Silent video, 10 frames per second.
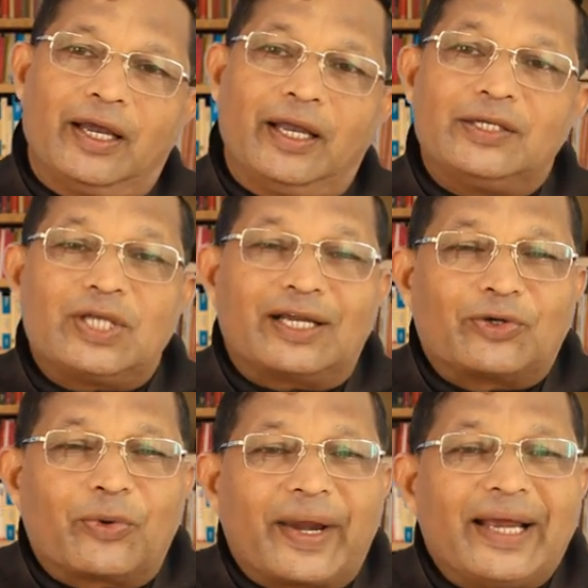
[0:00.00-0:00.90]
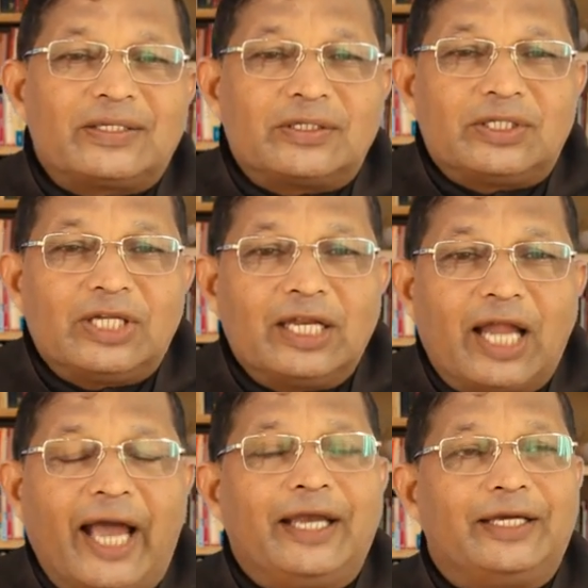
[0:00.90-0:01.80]
is a great
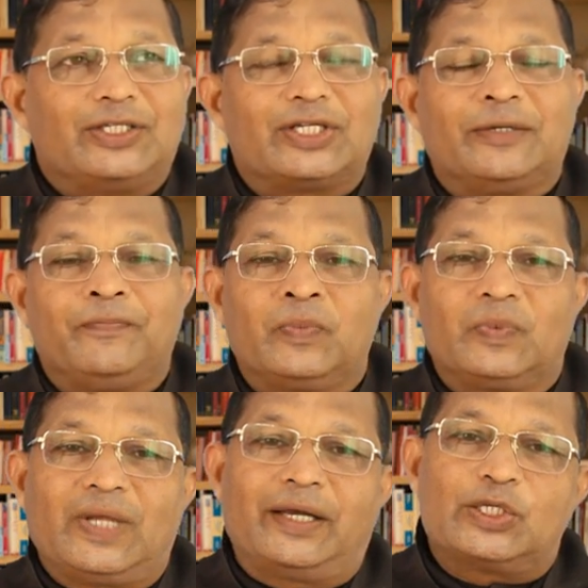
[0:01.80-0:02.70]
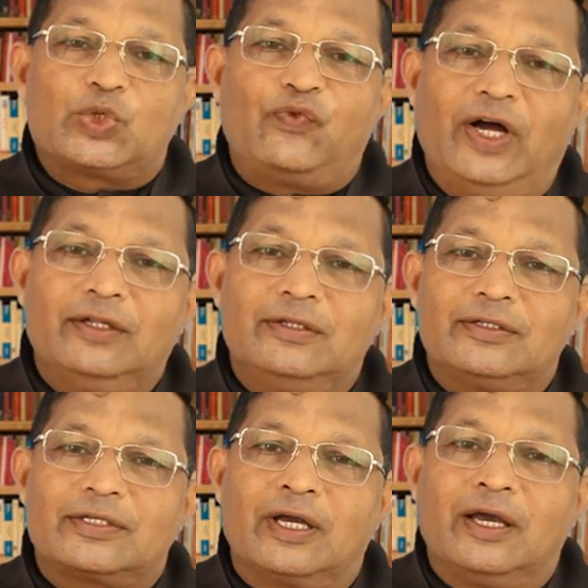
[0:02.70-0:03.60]
delight that is
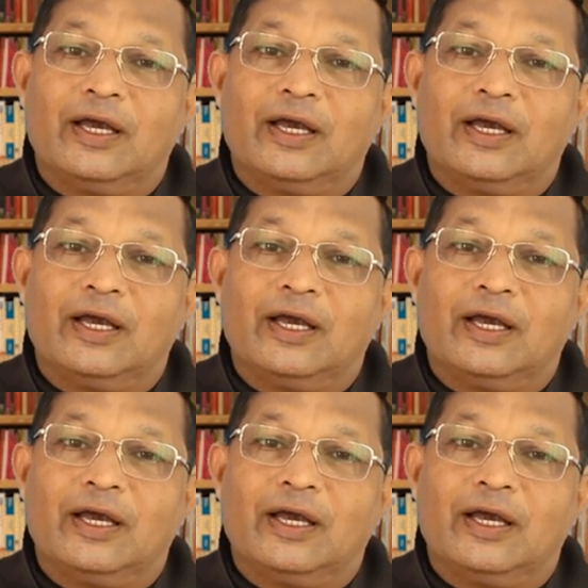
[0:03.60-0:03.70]
felt